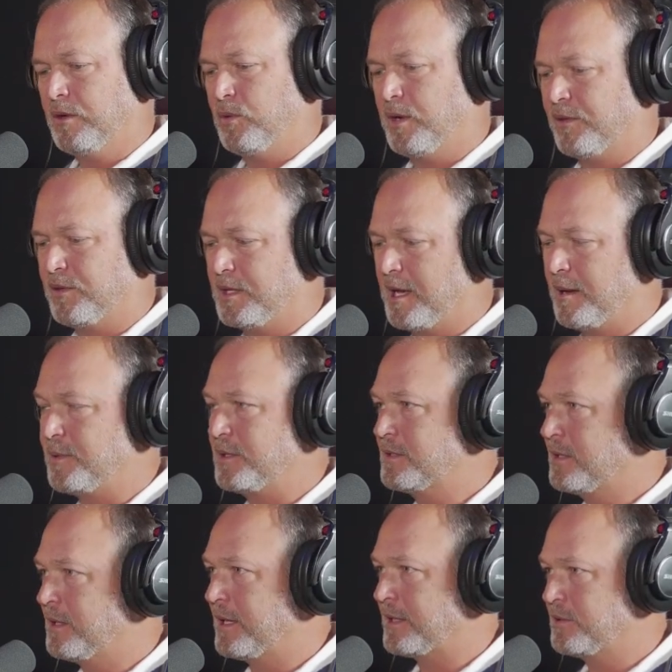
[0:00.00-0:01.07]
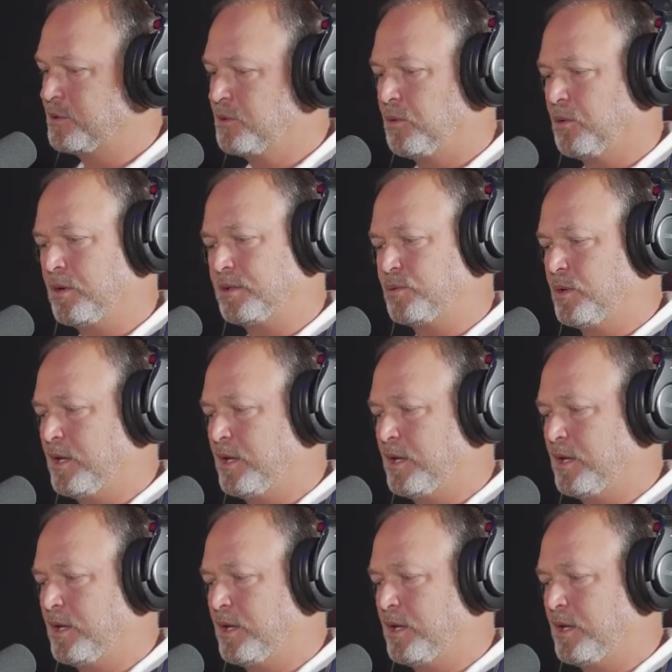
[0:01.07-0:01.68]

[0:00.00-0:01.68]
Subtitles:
We have the deputies collecting toys.